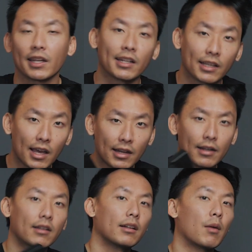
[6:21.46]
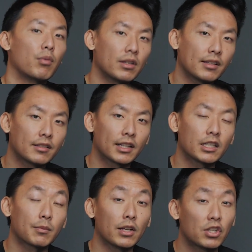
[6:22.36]
And again, I press this
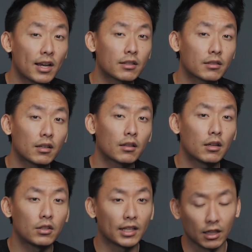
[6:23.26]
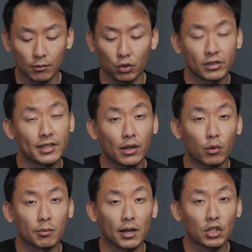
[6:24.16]
against my chest to get a little more steady
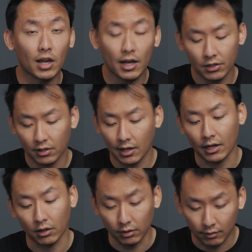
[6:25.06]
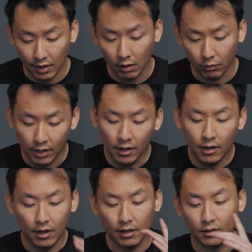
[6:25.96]
with my shots. I can look down
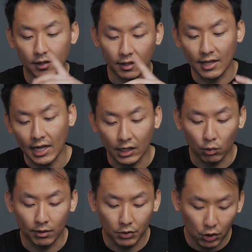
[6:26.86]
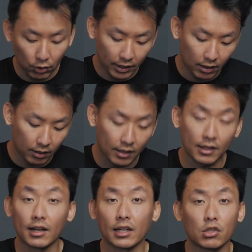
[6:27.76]
and see exactly what I'm shooting here. And
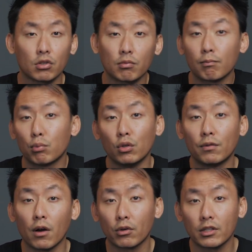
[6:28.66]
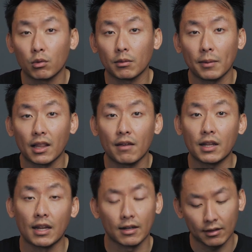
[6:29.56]
then I just pull focus with my left
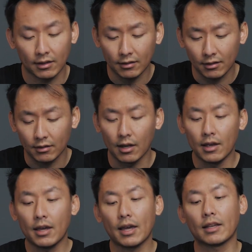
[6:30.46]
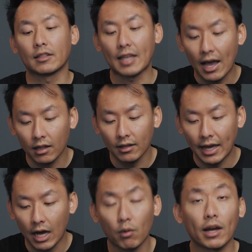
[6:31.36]
hand. And this is exactly
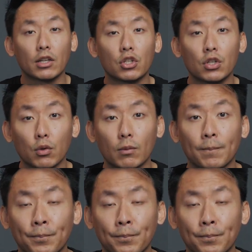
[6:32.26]
how I shoot.